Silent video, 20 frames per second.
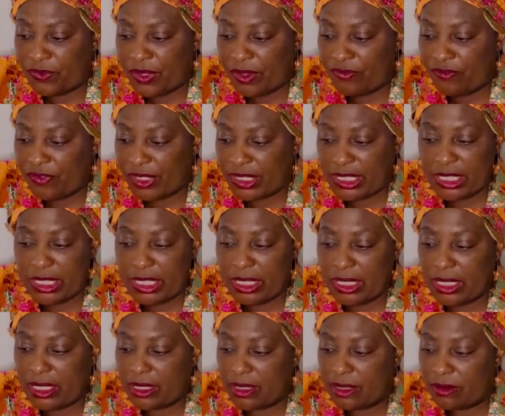
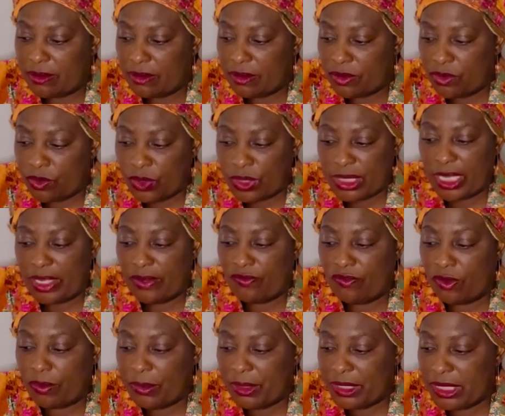fatigue, nausea and
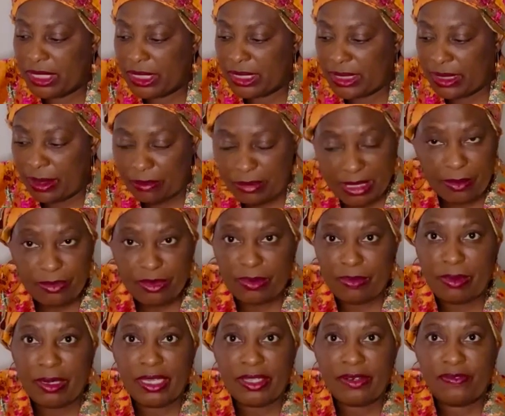vomiting, sometimes
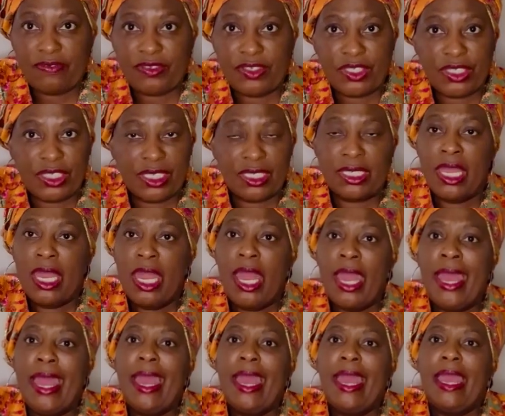blurred vision,
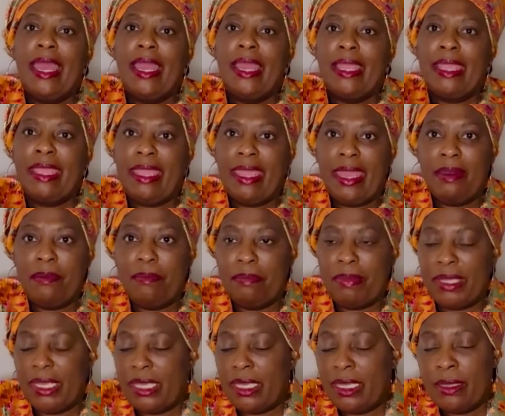can
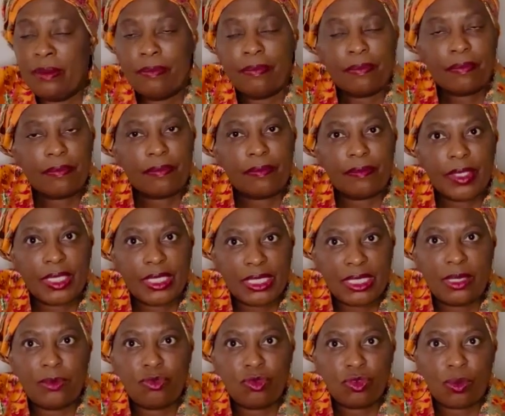be
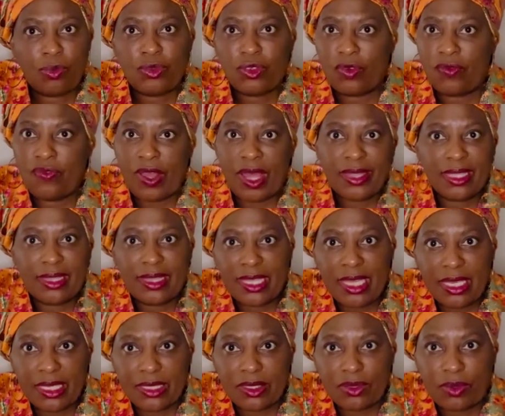symptoms of other
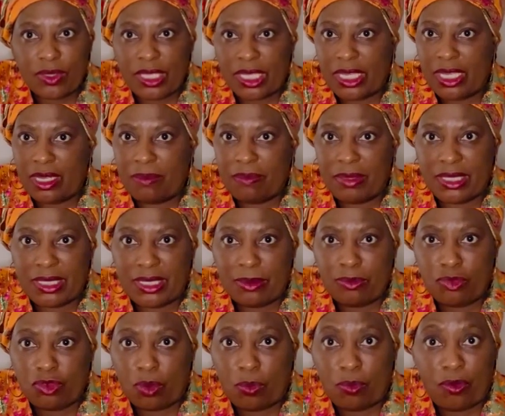things, or they can be a
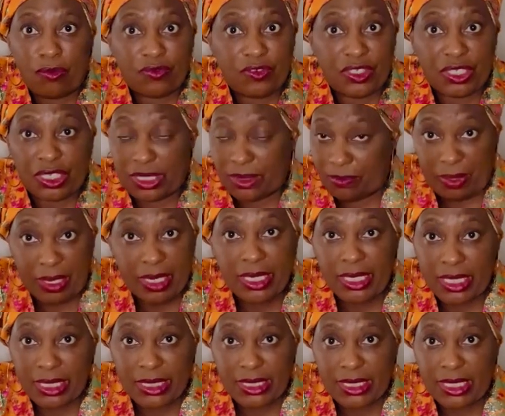symptom of just
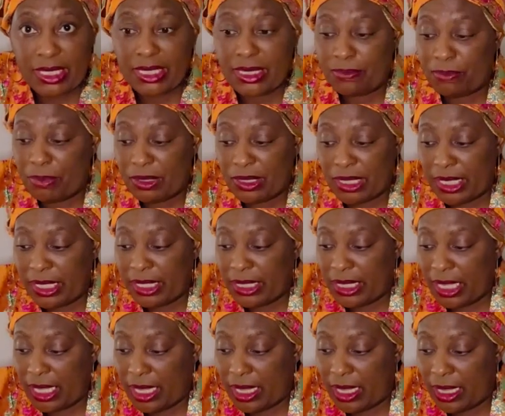pregnancy, especially
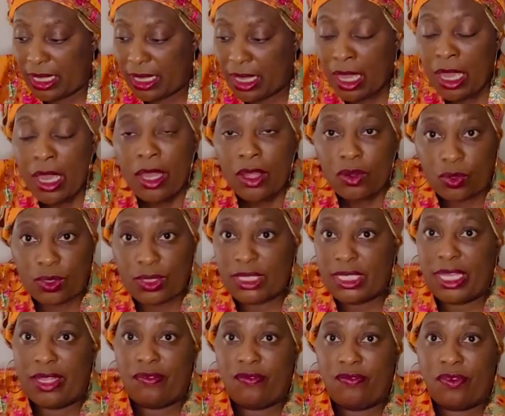the
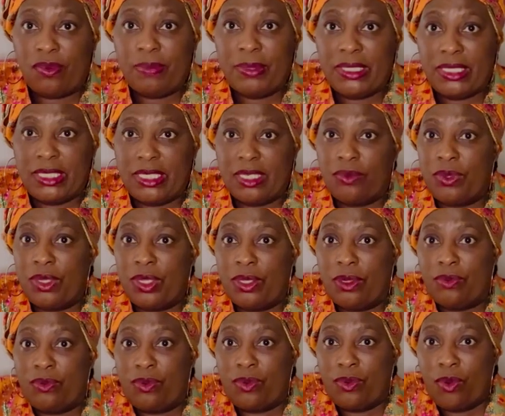nausea and vomiting.
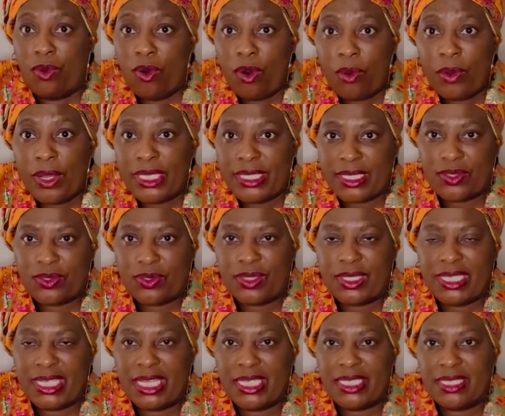We always
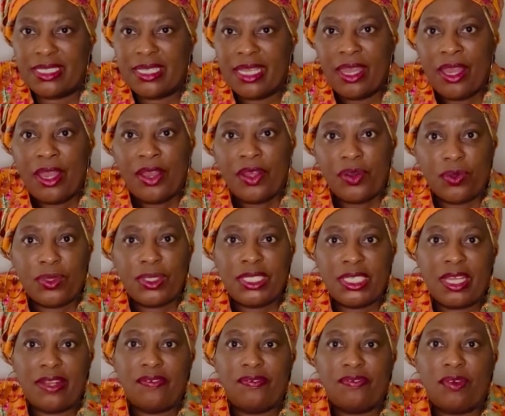associate
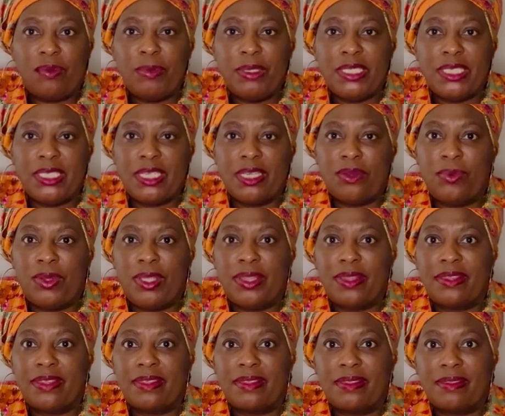nausea and vomiting
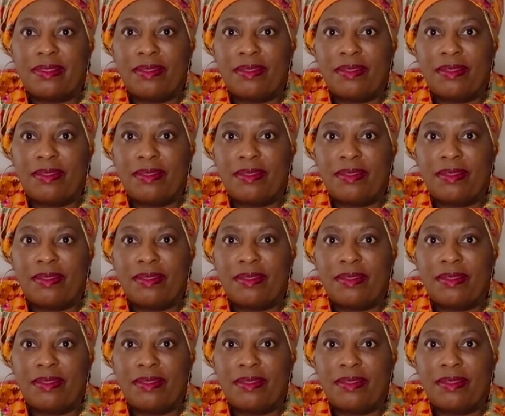with